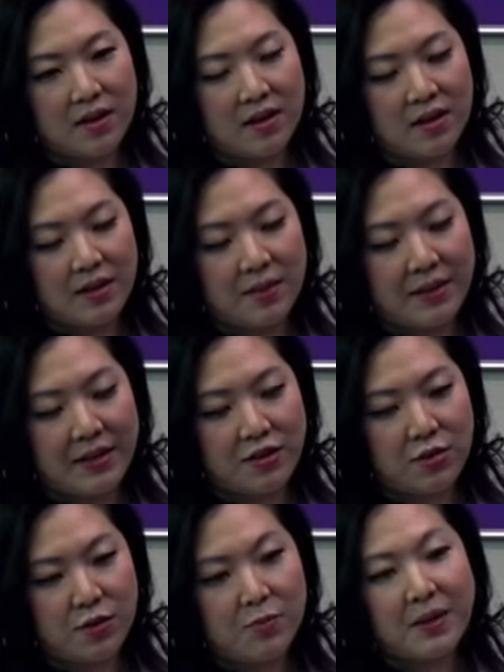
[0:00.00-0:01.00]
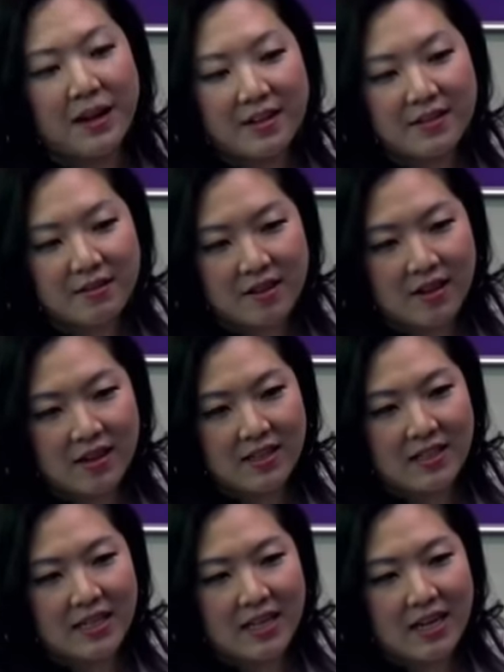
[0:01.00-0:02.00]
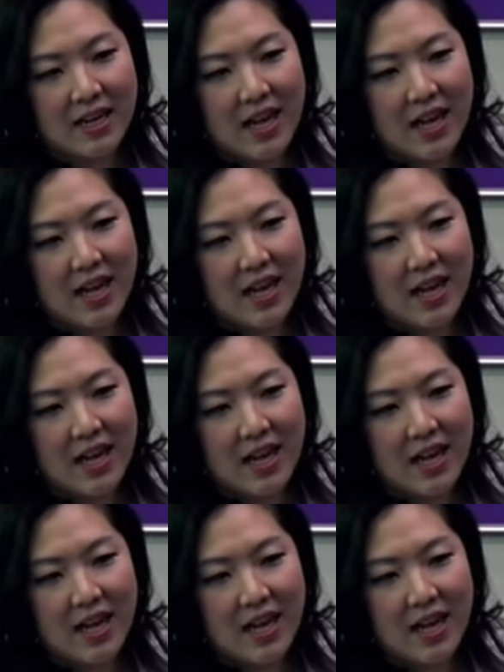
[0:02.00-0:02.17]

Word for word: a patron was because of the content.